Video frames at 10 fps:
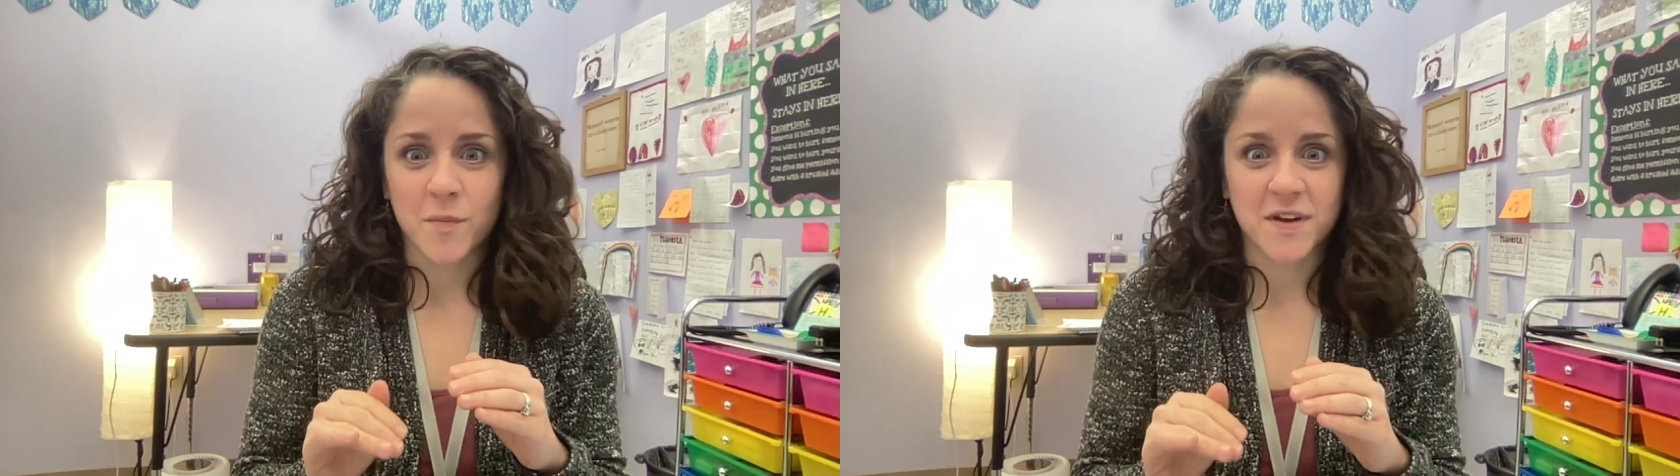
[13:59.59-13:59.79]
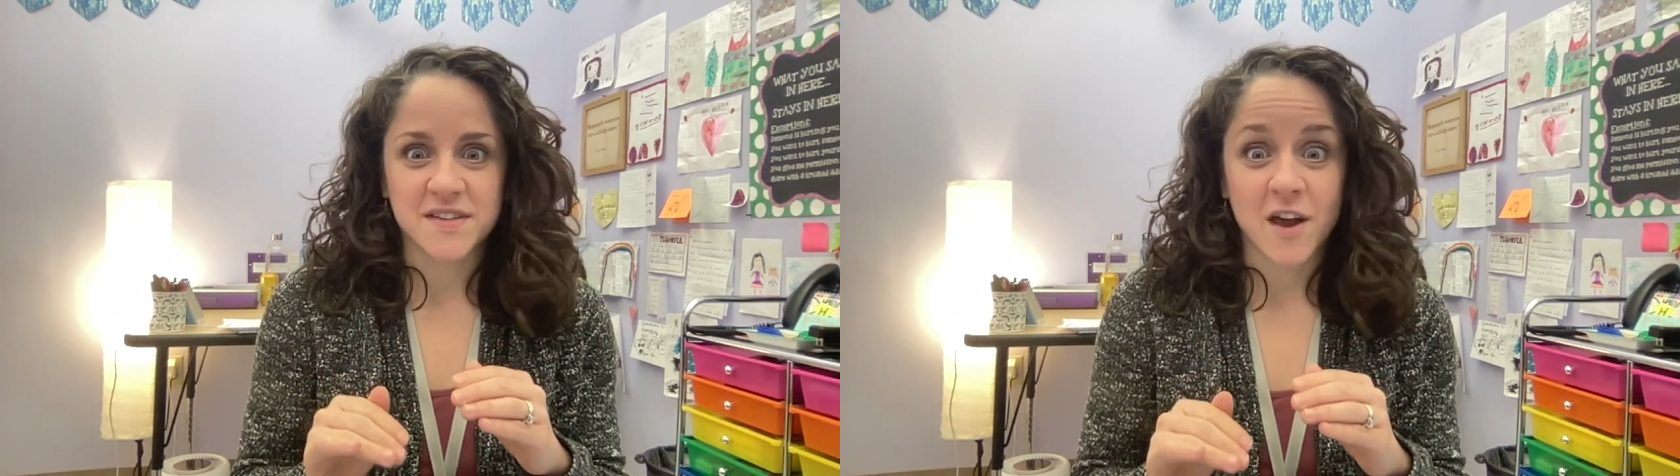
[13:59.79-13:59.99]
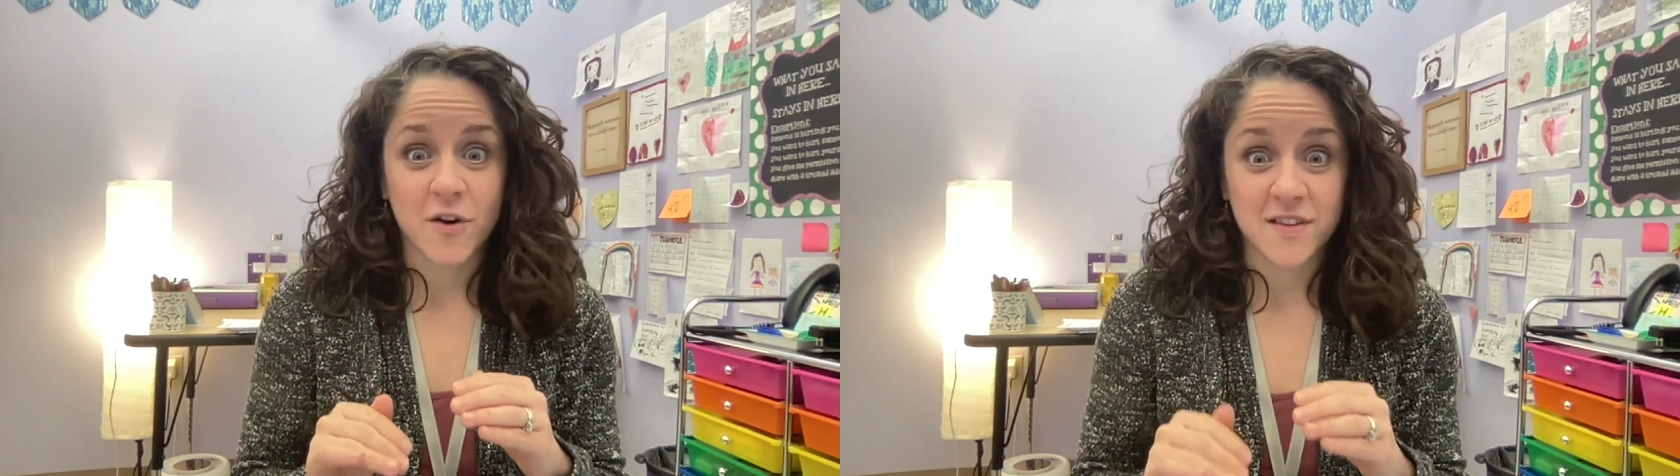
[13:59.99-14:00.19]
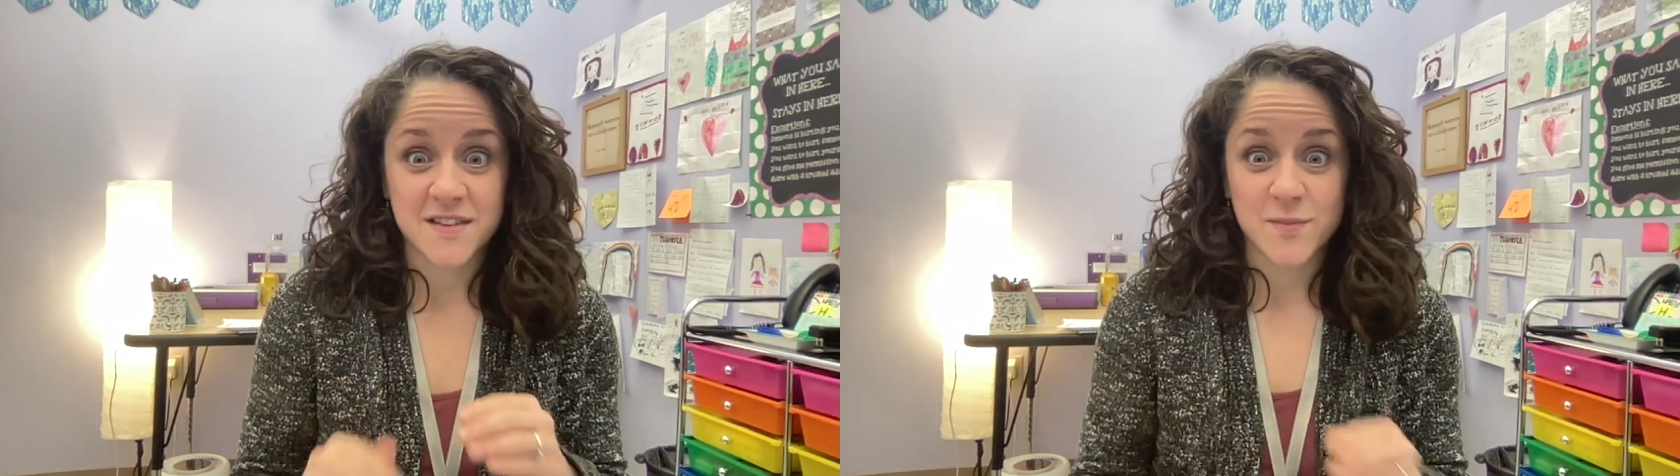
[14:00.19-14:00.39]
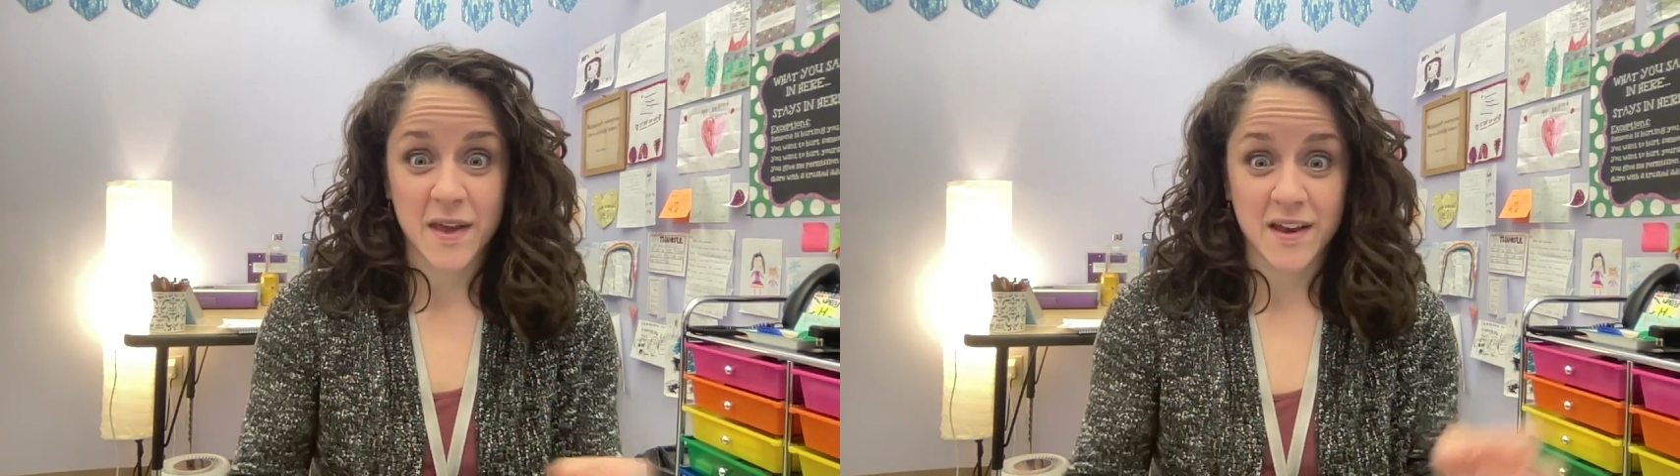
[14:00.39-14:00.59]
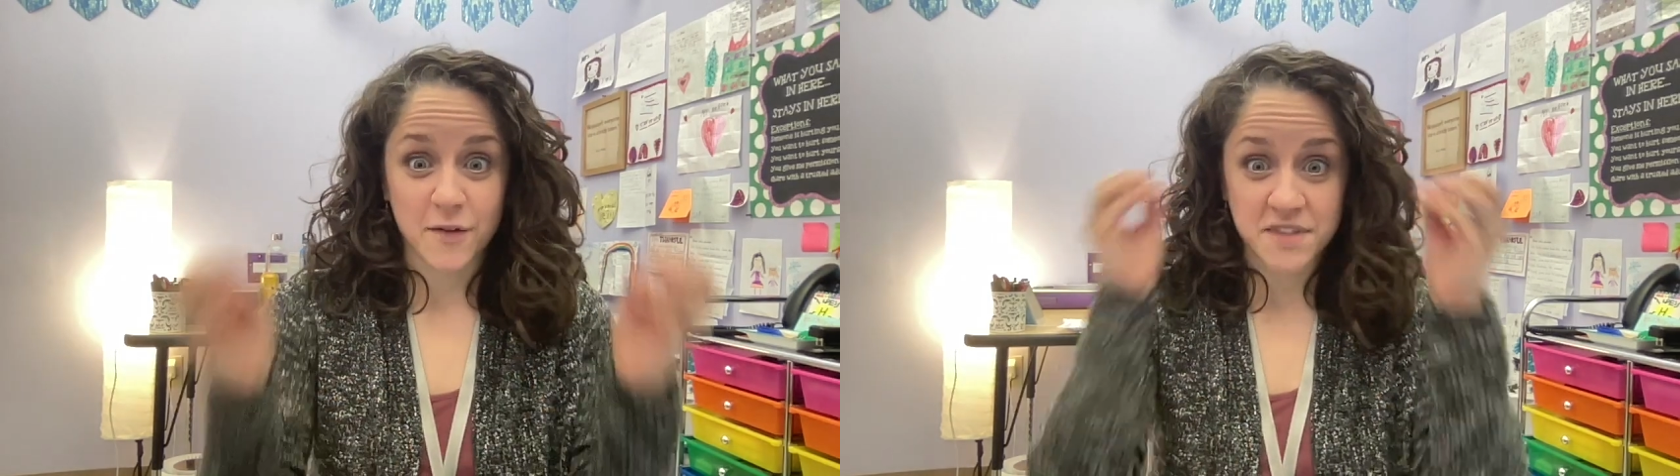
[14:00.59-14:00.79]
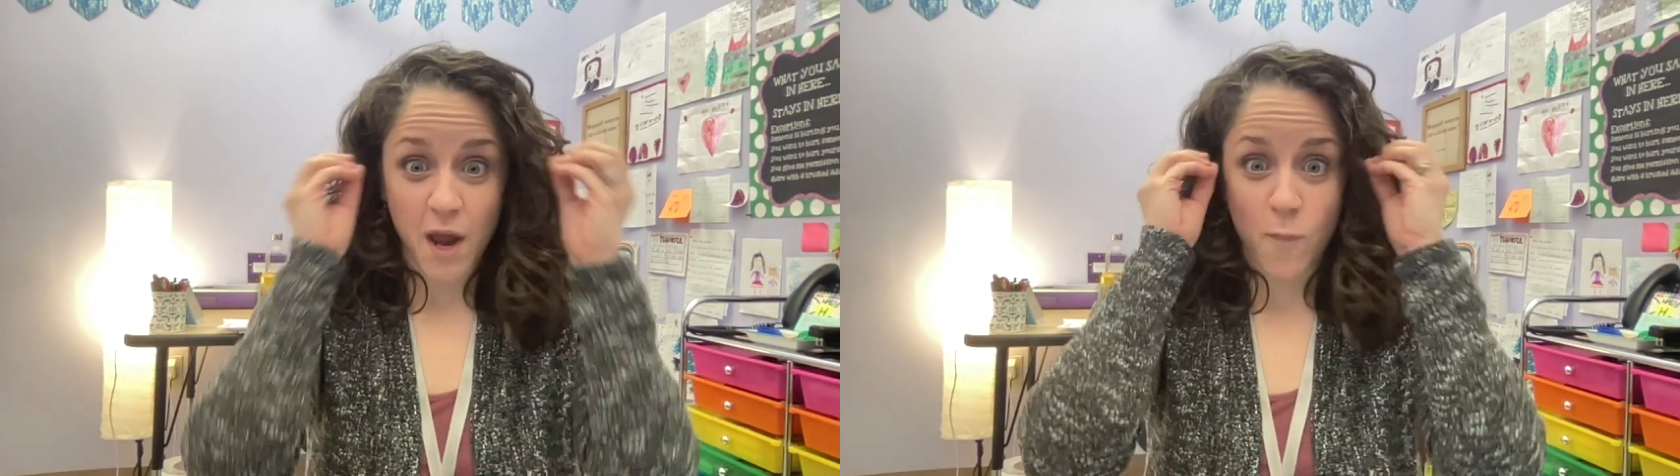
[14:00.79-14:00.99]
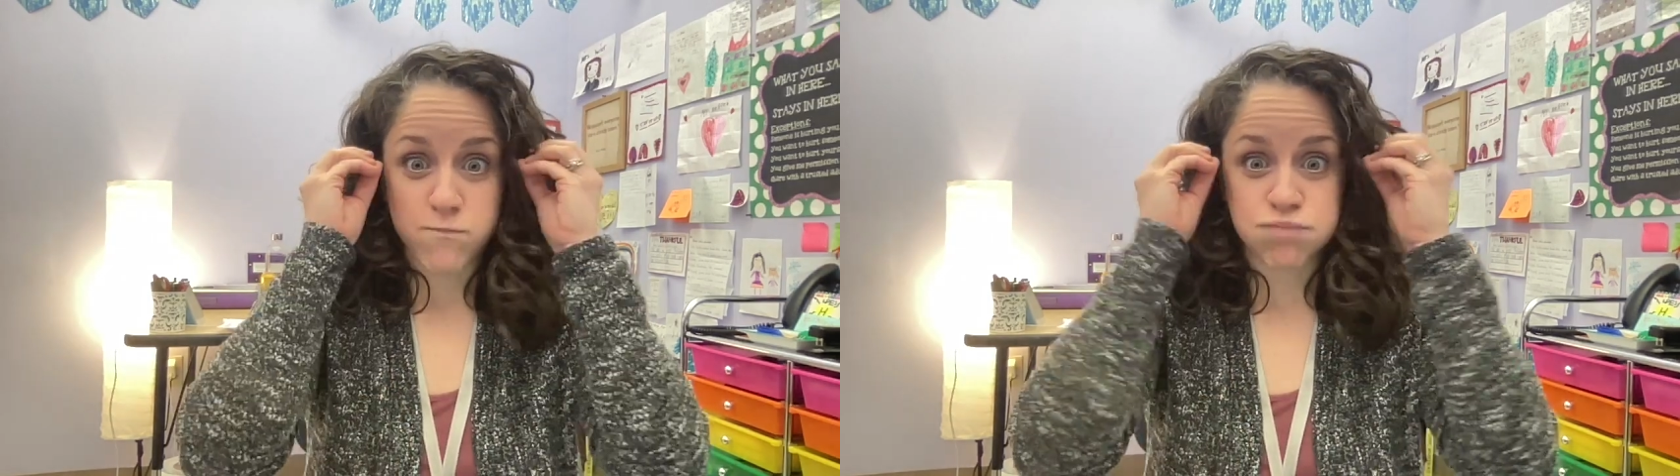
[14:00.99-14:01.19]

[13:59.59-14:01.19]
because I heard it this week and I was like,